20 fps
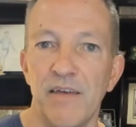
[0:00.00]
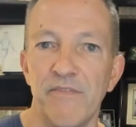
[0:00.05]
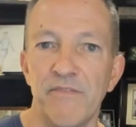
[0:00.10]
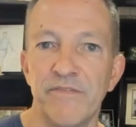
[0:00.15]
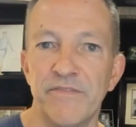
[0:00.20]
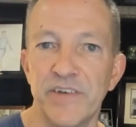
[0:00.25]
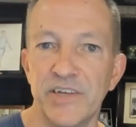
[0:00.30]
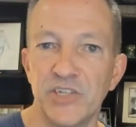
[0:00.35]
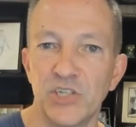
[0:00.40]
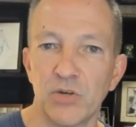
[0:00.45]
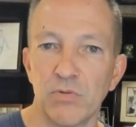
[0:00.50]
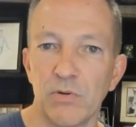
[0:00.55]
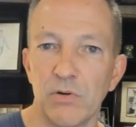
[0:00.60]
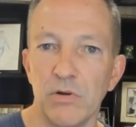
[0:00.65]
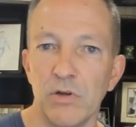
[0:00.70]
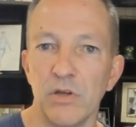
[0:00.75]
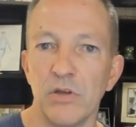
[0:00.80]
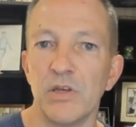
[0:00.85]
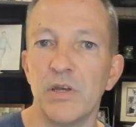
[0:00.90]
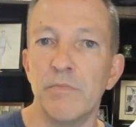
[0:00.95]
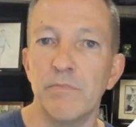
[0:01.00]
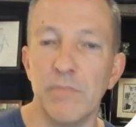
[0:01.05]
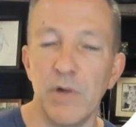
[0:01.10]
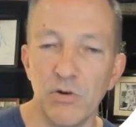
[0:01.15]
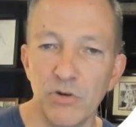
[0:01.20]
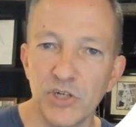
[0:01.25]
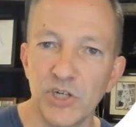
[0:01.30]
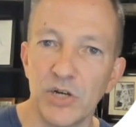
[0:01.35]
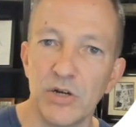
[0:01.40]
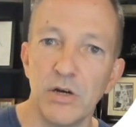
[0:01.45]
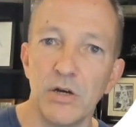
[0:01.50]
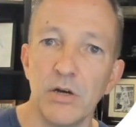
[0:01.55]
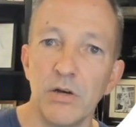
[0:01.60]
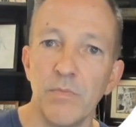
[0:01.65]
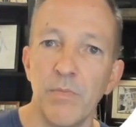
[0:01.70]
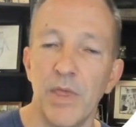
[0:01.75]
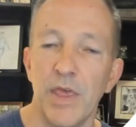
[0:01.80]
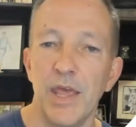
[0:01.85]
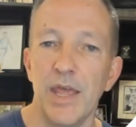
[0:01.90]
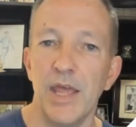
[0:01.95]
visceral,
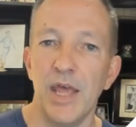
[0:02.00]
emotional.